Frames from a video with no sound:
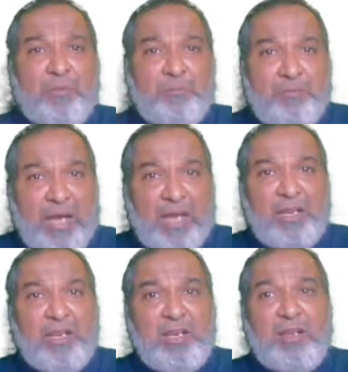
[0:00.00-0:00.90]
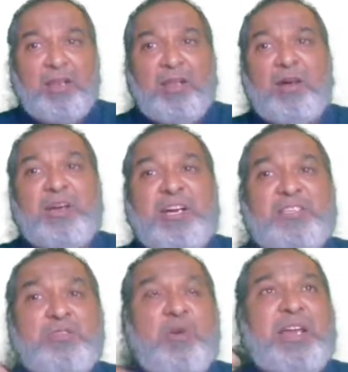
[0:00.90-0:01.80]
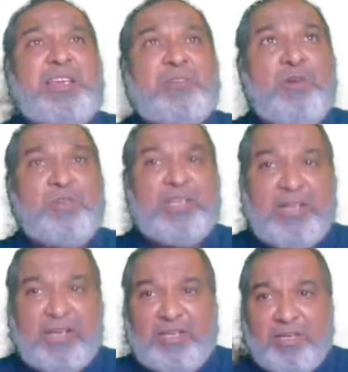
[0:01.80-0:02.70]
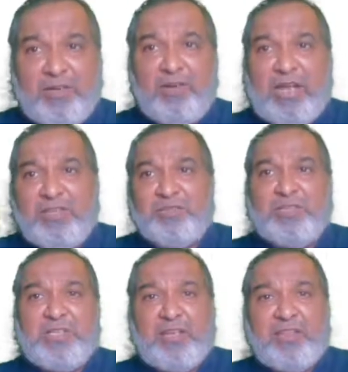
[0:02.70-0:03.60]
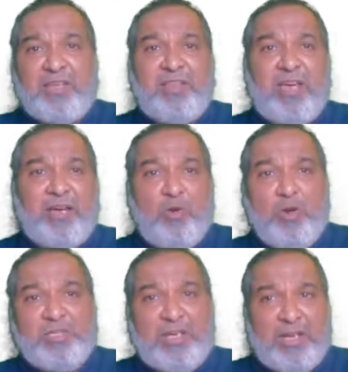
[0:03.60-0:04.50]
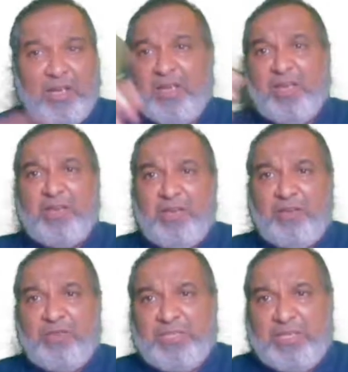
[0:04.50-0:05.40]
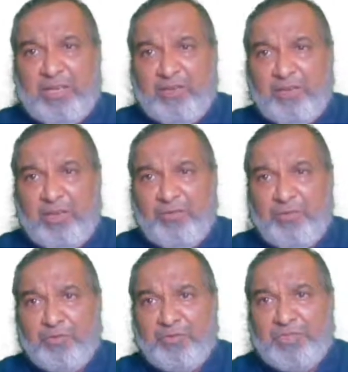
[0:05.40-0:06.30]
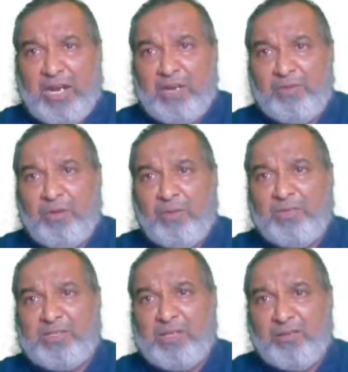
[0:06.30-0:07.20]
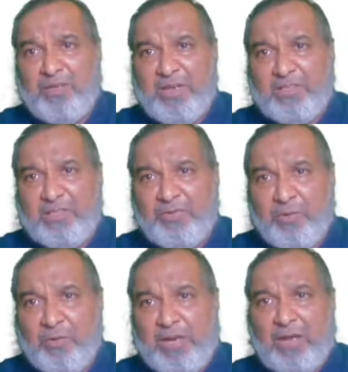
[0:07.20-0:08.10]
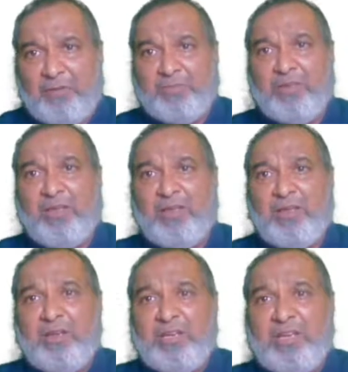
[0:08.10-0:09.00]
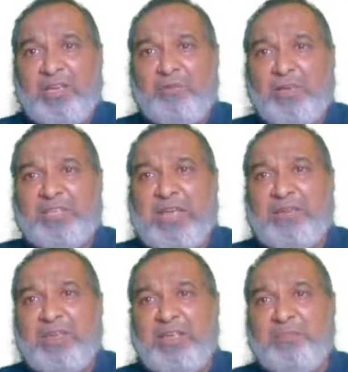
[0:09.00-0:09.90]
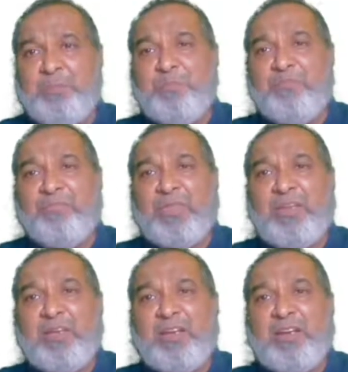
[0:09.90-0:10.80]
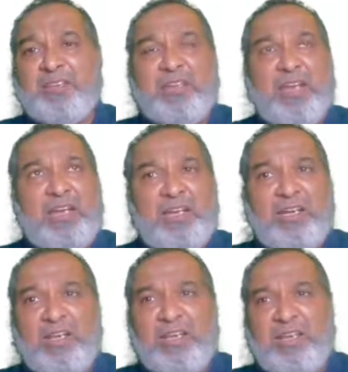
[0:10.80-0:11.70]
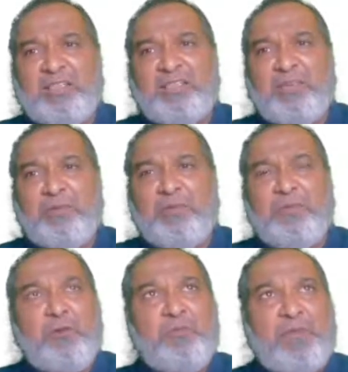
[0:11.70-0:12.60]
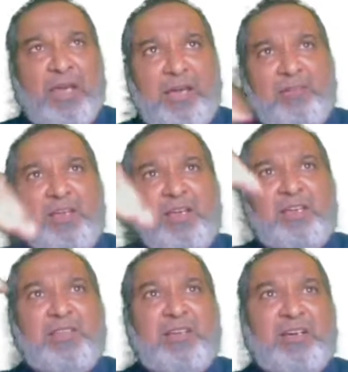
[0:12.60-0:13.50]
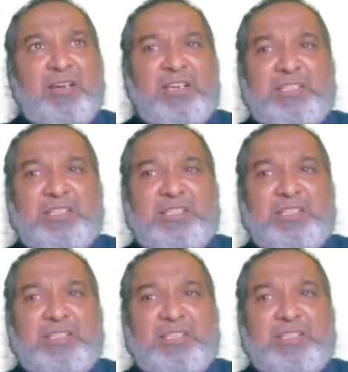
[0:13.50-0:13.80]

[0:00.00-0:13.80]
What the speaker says: parallel, or it is called as concentric. Here lines which are there, they are concentric. If you see, if you start from the surface, if you go down, Here what is happening? It is the anticline. Yes, the what we have, the crust